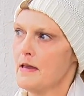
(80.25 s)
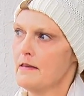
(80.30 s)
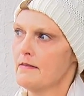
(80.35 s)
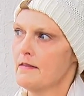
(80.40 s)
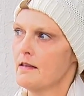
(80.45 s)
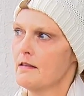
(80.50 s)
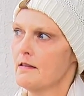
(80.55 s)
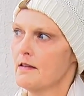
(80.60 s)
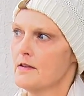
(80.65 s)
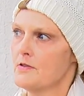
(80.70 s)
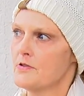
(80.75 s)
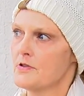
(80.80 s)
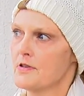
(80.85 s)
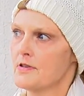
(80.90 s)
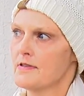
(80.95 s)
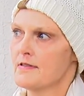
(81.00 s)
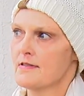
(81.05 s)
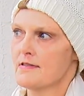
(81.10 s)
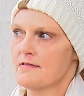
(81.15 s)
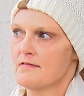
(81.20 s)
basically
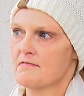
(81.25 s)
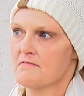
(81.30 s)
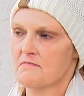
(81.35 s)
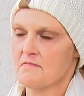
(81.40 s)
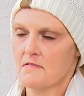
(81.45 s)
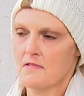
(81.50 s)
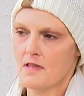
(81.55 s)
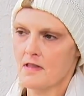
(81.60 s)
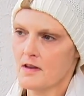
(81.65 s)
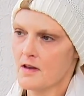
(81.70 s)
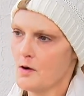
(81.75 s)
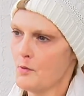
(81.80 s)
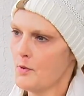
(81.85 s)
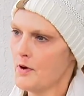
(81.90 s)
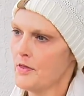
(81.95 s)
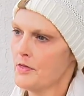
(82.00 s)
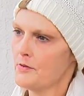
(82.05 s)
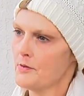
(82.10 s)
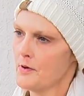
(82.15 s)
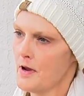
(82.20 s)
just
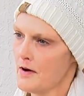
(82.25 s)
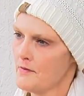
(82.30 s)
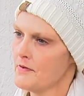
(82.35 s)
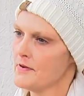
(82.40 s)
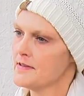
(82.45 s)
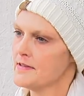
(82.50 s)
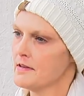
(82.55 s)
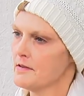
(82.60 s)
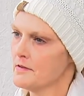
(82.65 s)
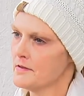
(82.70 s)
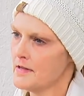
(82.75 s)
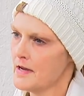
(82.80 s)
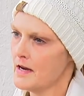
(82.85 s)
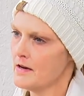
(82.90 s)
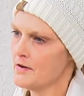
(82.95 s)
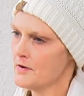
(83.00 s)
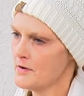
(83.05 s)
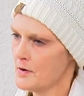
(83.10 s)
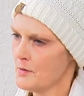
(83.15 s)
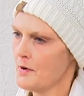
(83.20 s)
going through every single day
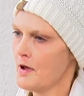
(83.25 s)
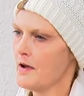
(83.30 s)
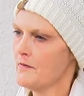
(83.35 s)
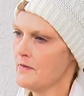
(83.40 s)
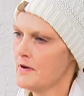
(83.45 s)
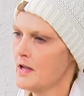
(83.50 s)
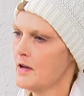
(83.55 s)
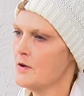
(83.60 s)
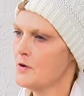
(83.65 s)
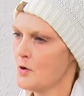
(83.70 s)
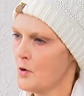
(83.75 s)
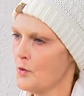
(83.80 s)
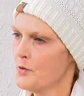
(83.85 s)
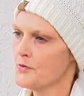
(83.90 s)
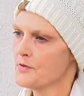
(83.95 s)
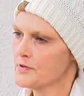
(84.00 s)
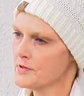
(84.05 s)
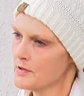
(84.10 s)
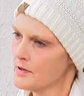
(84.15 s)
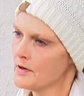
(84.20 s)
and you don't have any
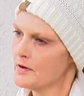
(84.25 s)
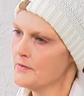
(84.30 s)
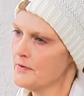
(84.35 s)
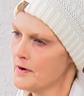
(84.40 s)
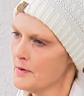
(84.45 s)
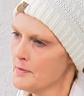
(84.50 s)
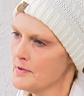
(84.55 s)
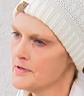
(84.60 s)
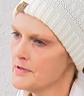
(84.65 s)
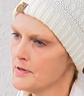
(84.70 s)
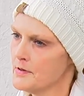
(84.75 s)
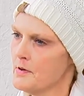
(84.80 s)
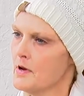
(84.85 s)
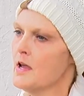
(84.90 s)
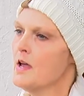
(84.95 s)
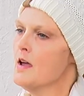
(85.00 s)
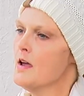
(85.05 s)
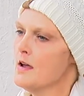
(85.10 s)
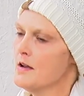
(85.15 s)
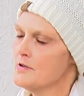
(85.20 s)
goals to look forward to,
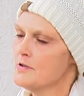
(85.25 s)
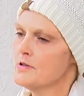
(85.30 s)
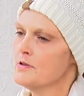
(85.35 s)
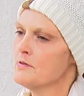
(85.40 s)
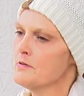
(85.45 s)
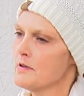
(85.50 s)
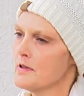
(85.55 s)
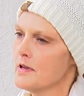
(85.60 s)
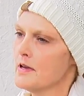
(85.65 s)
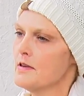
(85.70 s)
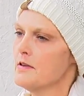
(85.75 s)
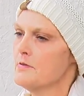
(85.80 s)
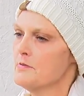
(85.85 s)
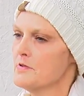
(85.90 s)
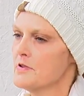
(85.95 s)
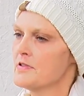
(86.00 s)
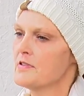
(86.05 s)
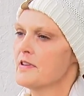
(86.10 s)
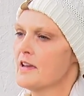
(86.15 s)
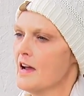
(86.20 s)
generally you
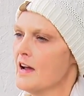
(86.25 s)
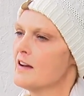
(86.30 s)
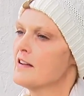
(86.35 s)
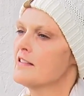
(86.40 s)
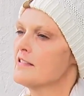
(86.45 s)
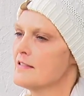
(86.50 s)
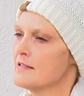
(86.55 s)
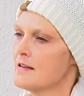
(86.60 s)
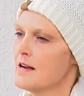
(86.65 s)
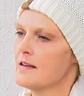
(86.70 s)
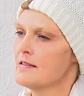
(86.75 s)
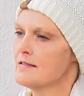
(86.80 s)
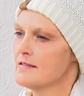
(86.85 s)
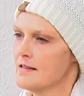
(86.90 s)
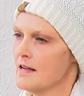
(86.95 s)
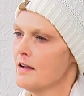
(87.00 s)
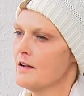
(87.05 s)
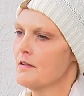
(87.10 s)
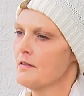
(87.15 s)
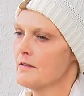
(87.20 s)
just kind of stay
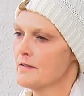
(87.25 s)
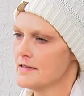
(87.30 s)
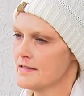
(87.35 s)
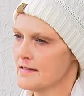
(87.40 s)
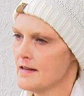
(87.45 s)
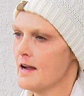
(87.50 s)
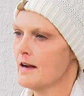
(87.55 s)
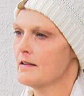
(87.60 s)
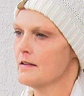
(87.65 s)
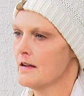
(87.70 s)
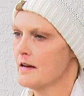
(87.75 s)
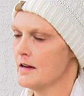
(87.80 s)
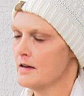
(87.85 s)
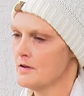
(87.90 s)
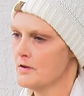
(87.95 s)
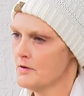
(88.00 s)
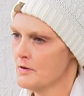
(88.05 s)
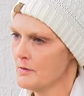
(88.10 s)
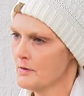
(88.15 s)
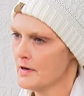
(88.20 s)
still and stagnant
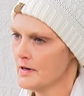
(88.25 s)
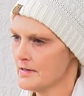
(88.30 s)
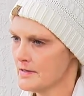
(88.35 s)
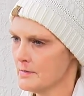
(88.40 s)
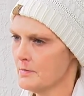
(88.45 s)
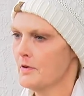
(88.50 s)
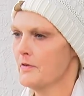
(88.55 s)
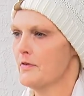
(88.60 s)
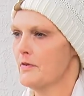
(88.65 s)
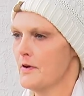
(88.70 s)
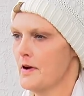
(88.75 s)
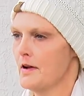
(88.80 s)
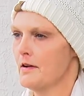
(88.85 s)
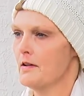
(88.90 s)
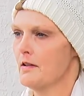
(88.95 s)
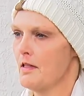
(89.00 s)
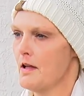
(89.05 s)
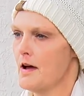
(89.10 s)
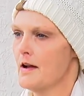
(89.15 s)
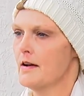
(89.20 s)
and you don't get to move
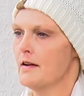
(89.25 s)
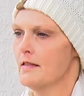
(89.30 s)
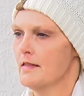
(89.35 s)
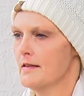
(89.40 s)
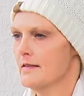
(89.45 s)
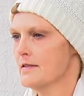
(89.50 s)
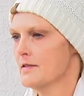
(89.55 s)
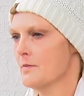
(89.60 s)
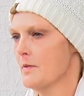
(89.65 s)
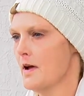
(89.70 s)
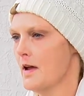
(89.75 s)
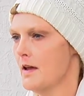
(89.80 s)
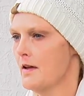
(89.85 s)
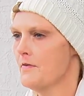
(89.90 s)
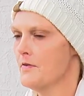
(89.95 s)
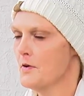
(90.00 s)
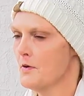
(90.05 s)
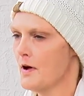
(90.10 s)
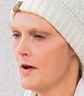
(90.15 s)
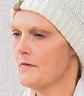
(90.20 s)
around a lot. And this way,
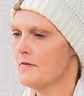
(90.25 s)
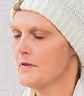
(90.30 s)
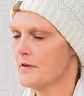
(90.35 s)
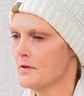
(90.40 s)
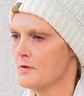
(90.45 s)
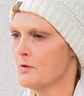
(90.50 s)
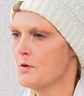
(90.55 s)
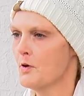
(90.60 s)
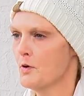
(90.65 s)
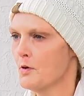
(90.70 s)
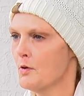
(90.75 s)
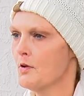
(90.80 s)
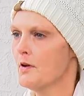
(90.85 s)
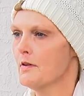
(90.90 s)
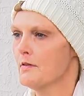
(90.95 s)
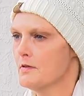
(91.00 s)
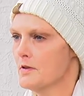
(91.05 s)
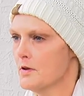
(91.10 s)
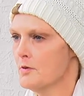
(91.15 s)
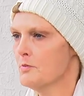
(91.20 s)
if you have a new goal
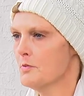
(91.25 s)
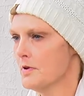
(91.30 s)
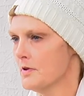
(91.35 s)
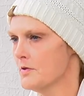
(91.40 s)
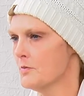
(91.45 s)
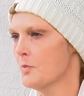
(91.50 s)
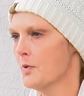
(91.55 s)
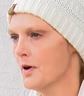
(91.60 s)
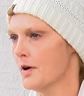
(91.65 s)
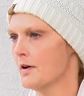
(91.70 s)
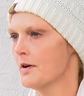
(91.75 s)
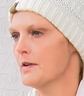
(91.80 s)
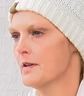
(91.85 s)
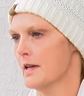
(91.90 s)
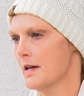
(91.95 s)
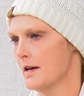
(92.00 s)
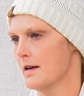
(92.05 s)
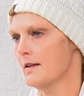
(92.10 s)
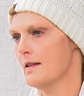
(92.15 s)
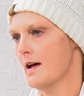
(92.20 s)
on, you can work on
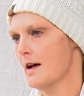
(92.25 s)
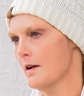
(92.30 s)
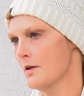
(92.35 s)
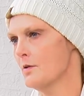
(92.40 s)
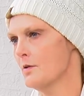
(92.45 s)
getting